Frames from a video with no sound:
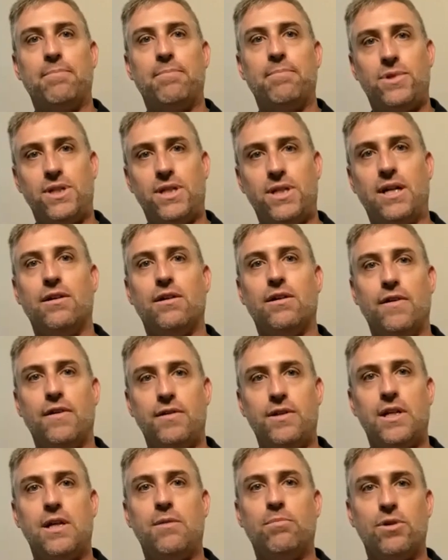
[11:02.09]
10 or
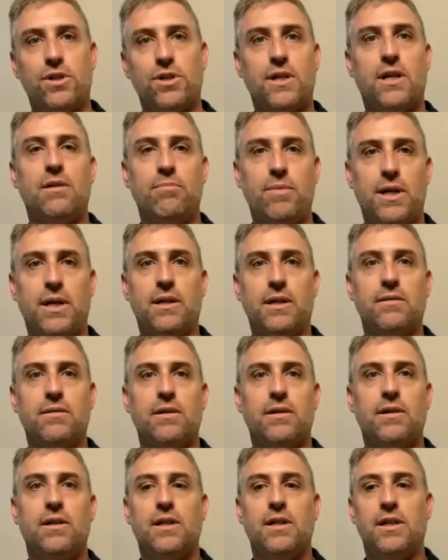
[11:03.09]
15% of men,
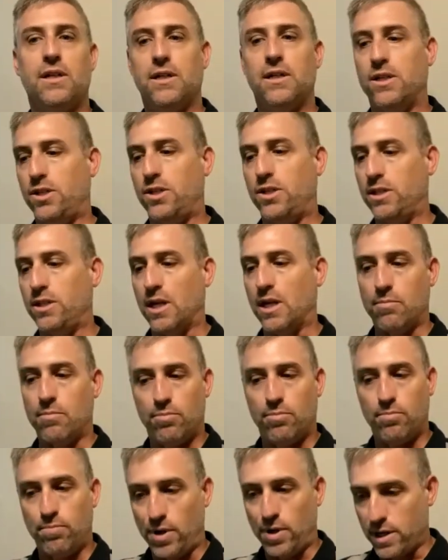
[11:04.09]
she's going to
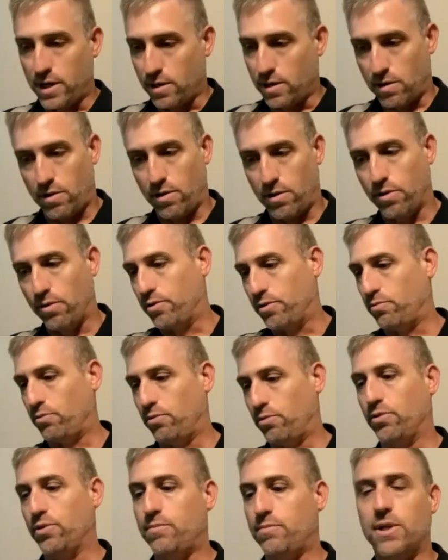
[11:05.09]
break all those
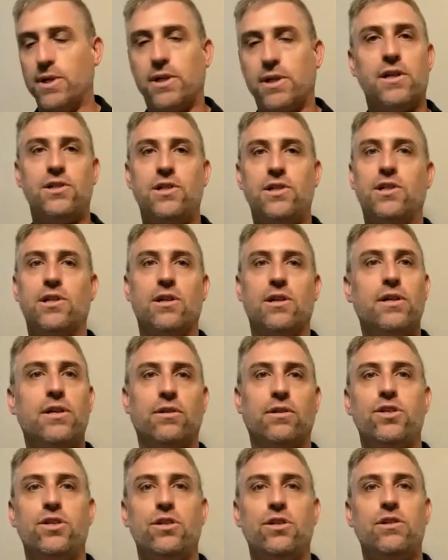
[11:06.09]
rules because she's going to look
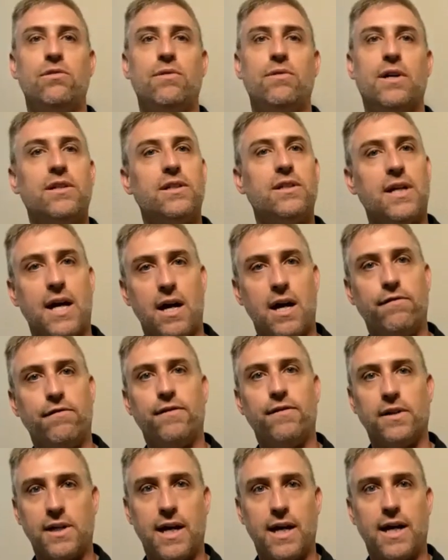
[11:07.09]
at you as the
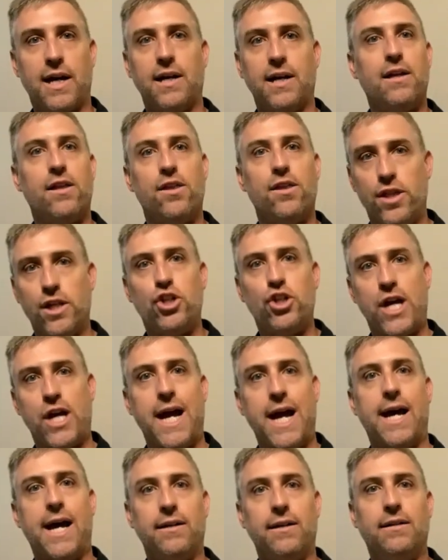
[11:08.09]
alpha guy, the
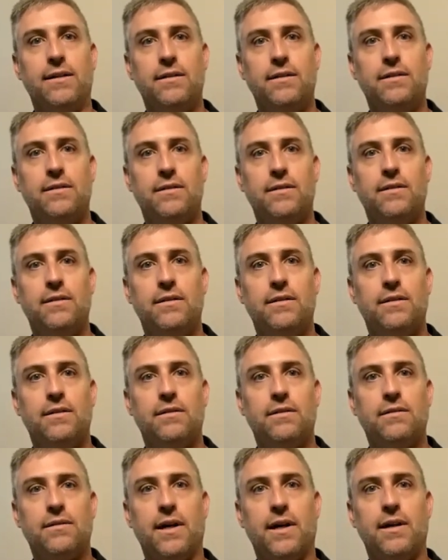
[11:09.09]
Chad.
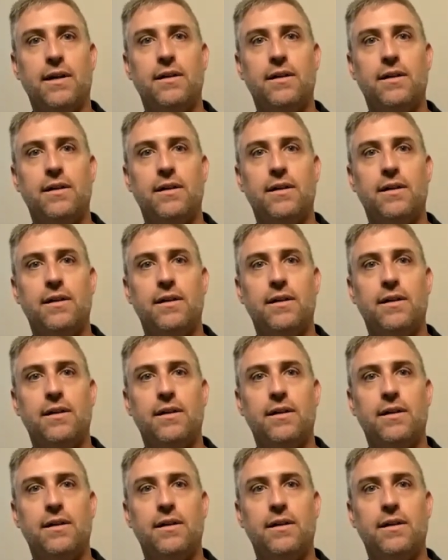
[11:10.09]
Okay.